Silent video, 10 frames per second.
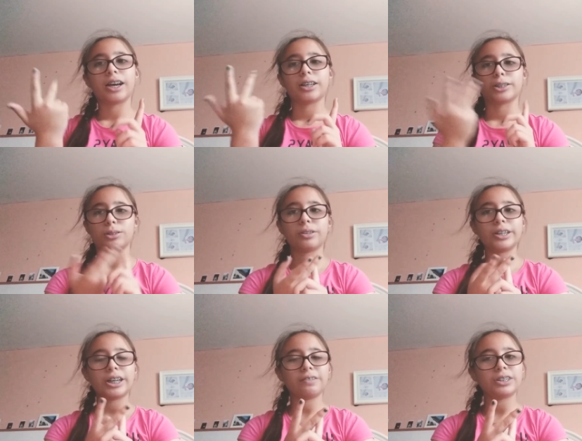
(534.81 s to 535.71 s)
a story
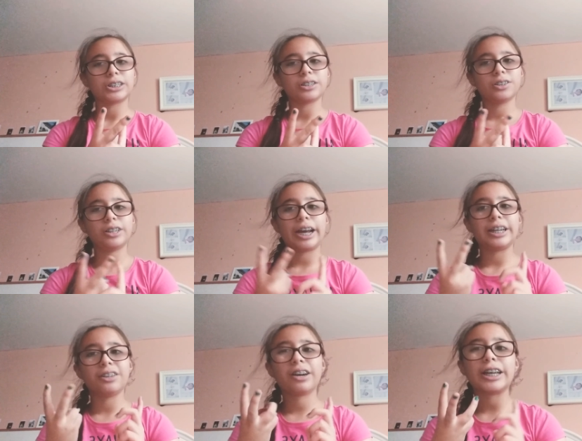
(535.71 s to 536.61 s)
time soon
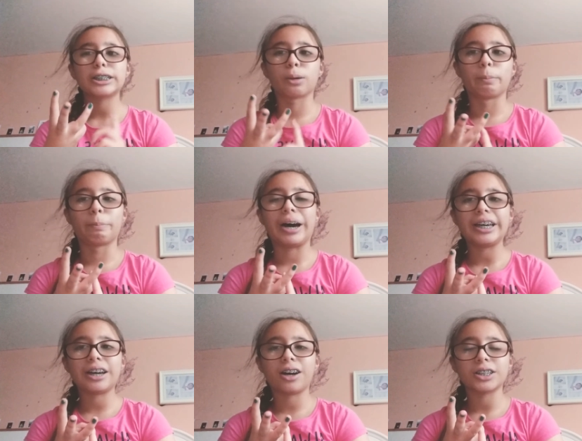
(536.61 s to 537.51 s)
and you guys
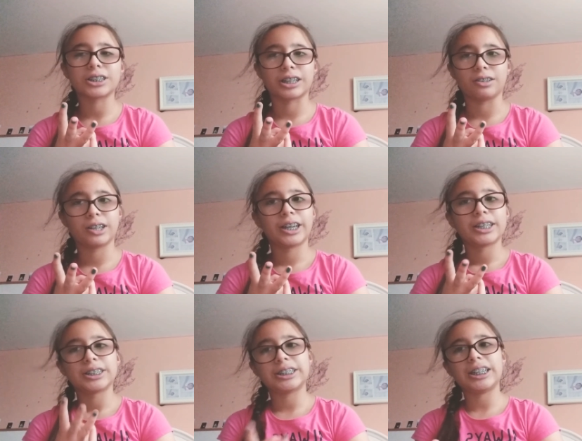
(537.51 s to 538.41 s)
might also
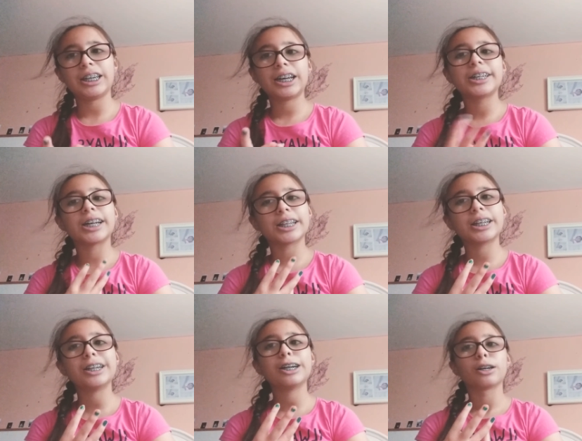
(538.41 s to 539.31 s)
see
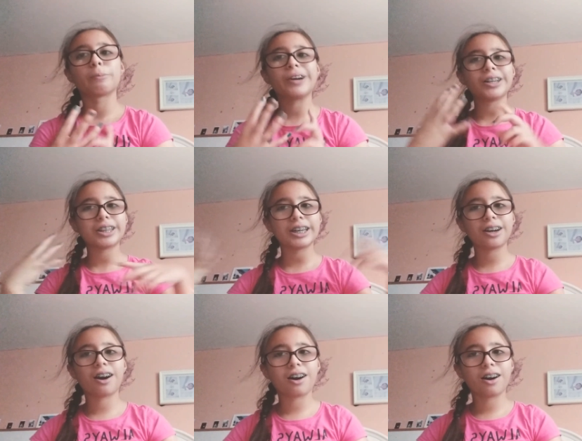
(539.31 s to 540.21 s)
another birthday
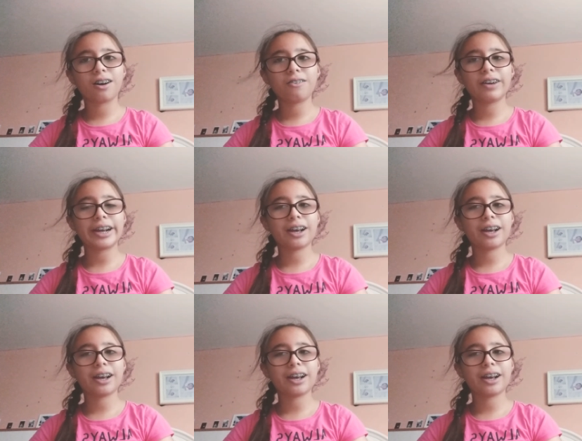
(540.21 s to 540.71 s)
haul, what I